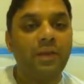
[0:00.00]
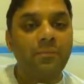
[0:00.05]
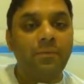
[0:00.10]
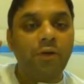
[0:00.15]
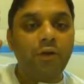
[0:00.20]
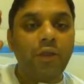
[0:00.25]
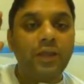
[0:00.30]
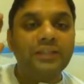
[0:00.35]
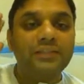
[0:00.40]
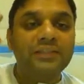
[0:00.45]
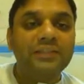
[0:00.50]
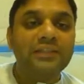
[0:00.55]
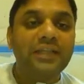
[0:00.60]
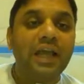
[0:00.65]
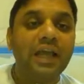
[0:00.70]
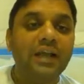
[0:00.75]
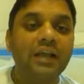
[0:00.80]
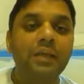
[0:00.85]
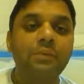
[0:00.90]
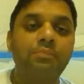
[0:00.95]
They were able to
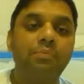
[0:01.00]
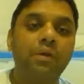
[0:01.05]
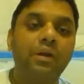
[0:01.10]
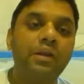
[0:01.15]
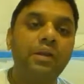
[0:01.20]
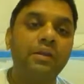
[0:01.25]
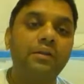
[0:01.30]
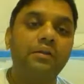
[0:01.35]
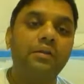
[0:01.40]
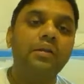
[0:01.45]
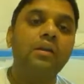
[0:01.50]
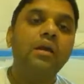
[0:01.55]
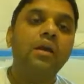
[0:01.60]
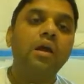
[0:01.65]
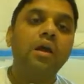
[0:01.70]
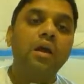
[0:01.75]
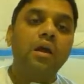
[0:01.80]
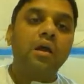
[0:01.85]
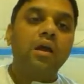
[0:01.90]
exactly predict,